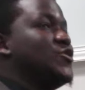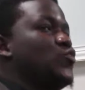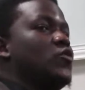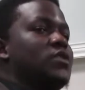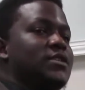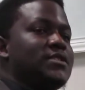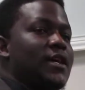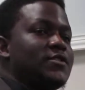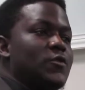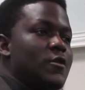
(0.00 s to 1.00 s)
wrote this
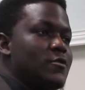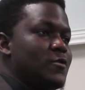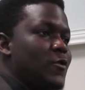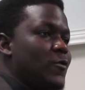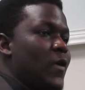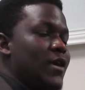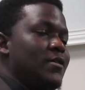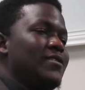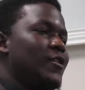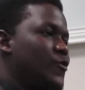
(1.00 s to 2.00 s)
not too long ago,
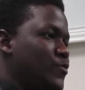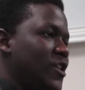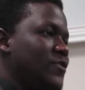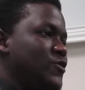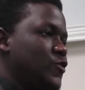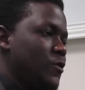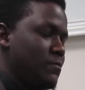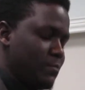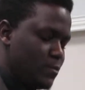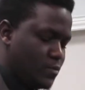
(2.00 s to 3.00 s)
and I hope y'all enjoy
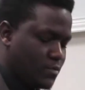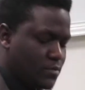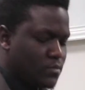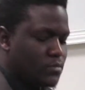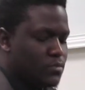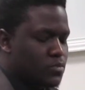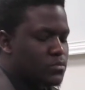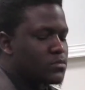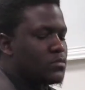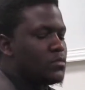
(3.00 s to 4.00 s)

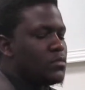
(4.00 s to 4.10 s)
it.